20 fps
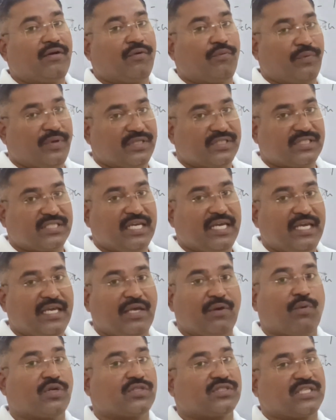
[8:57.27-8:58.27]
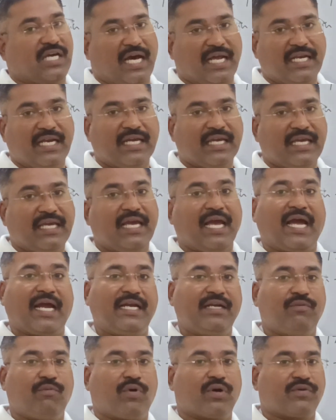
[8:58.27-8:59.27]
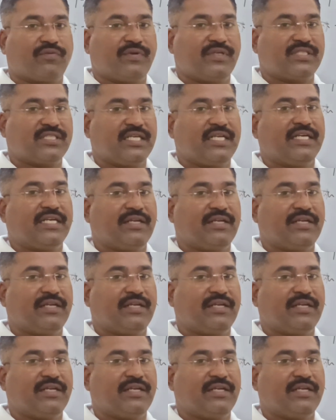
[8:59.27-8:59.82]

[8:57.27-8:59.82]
we see he was unlucky, and what we see